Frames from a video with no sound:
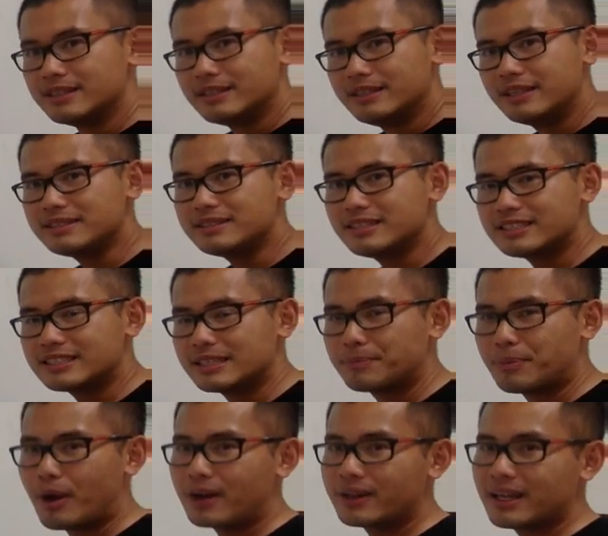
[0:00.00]
This is the
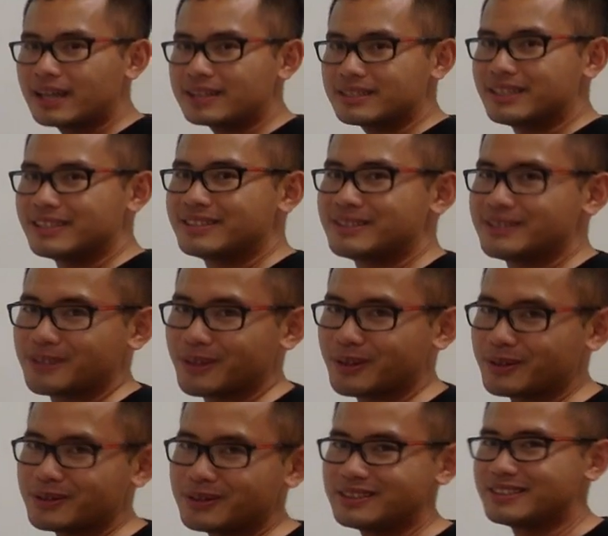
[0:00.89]
part that, you
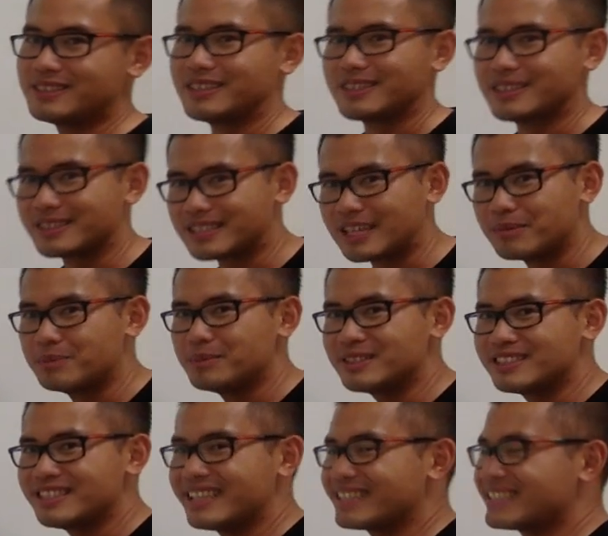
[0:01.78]
know, it's a common
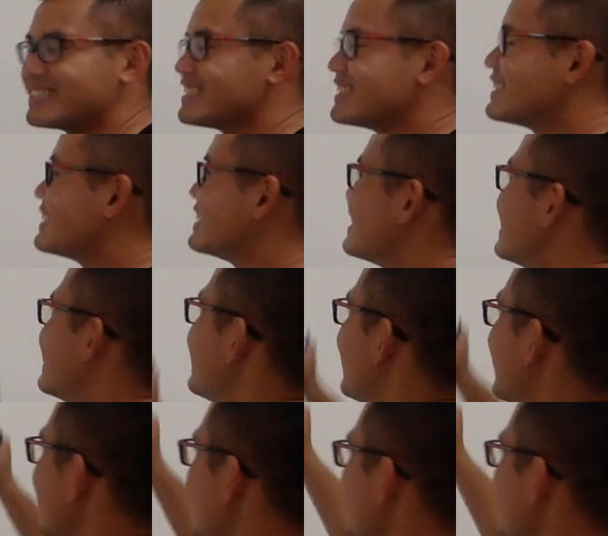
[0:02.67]
mistake. A